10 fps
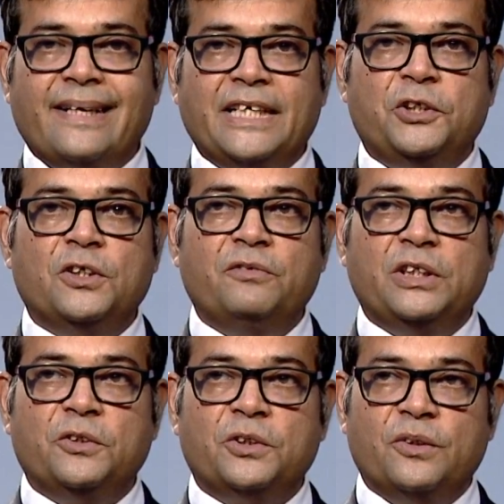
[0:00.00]
ratios
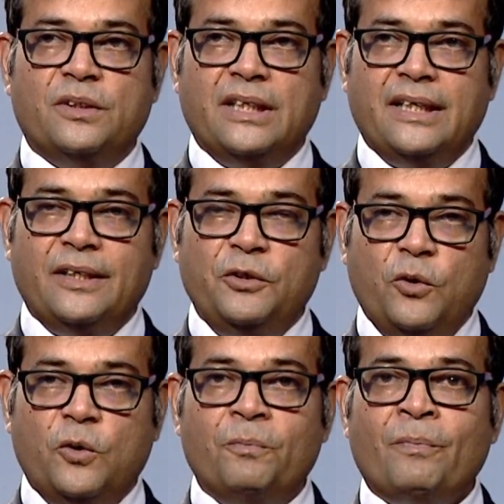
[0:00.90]
which you should
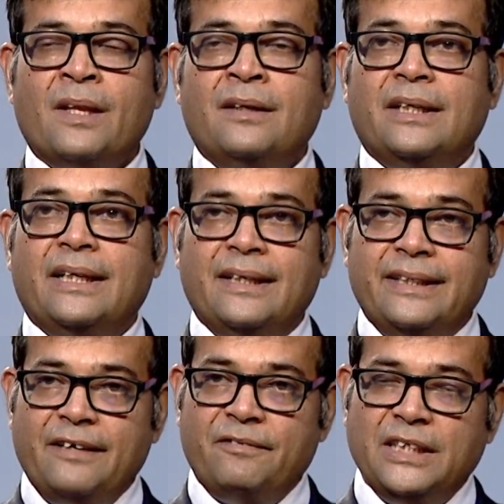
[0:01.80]
know,
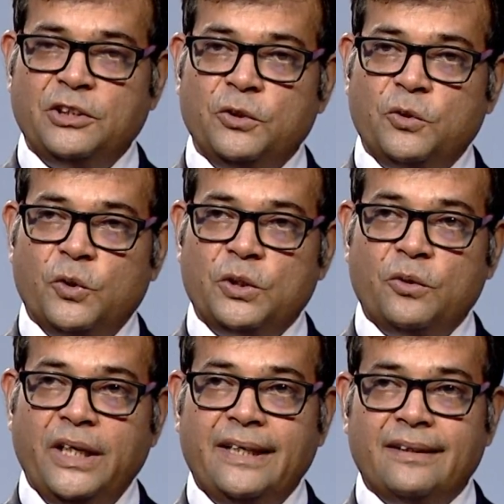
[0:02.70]
that once you go
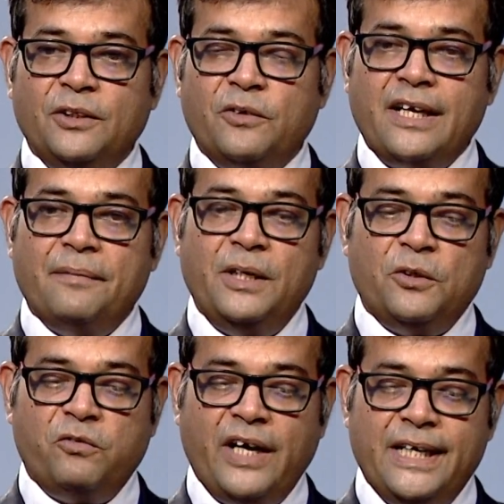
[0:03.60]
through it, you are able
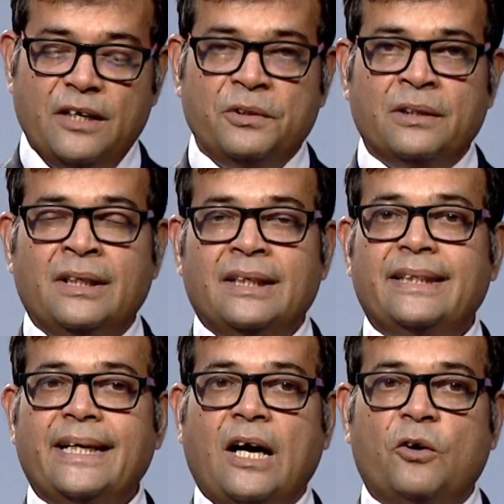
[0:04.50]
to find out
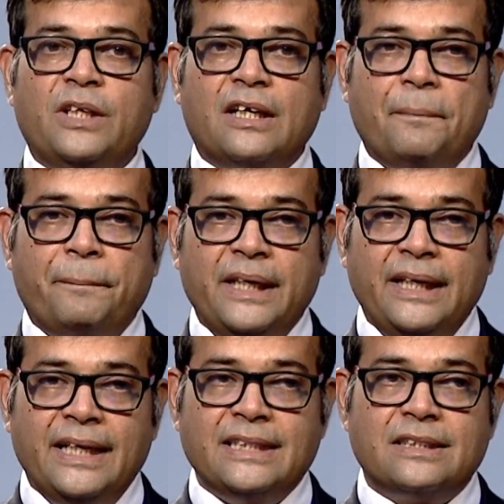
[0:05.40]
that how the company
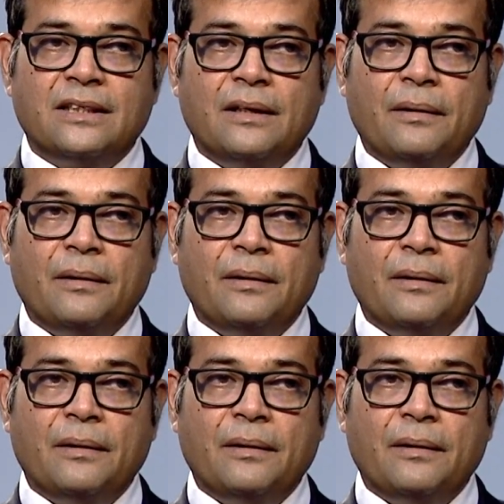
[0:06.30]
is